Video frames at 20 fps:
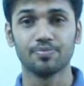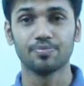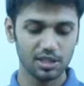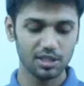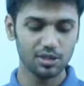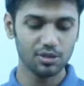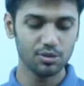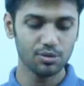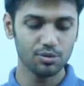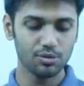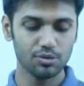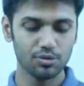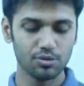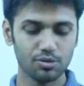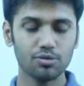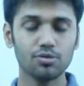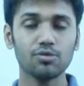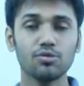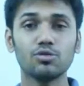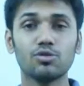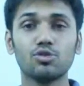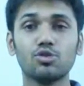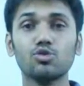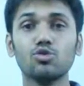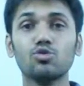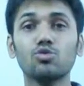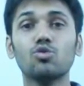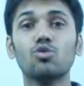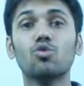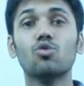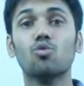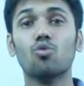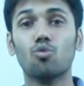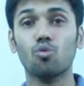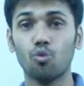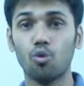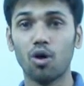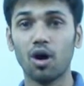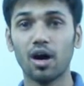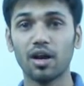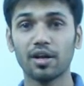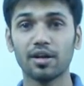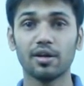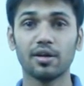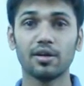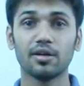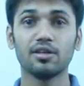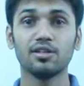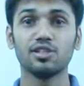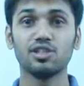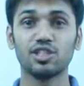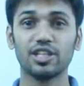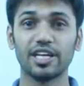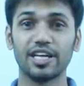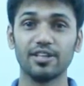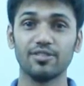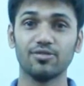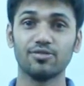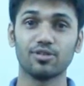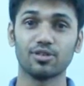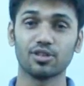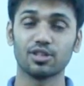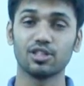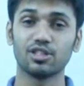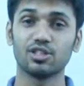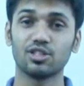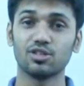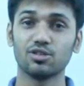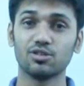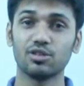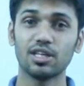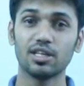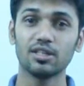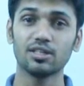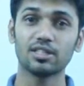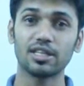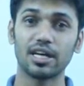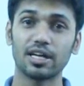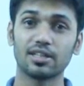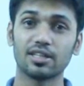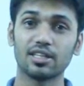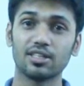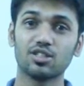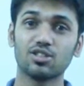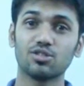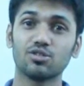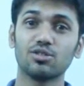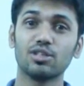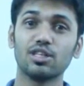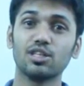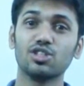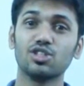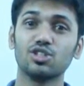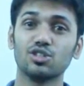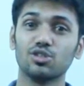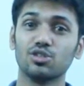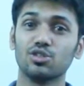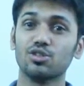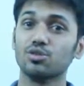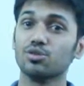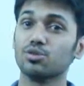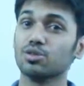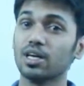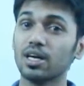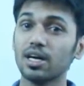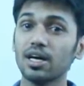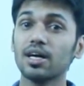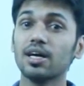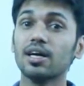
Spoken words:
You do one shape for the students and the student should do the